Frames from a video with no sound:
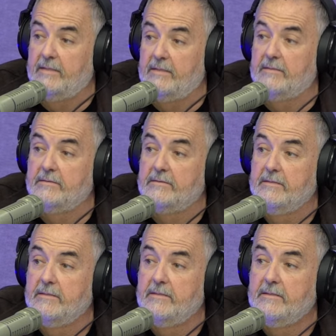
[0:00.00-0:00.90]
The bacon dogs.
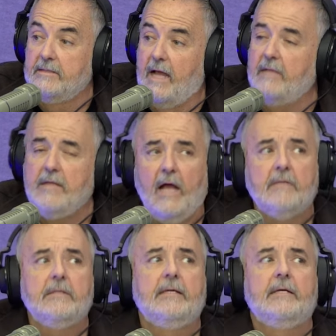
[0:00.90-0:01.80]

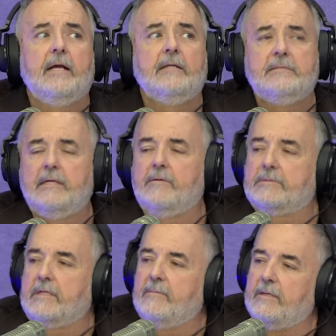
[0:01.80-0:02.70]
I'll tell you
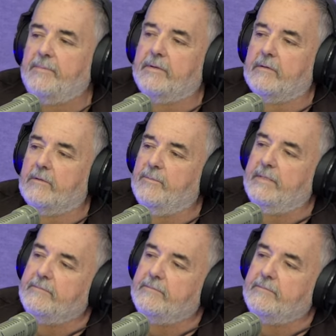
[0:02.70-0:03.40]
what's coming up here in a little bit.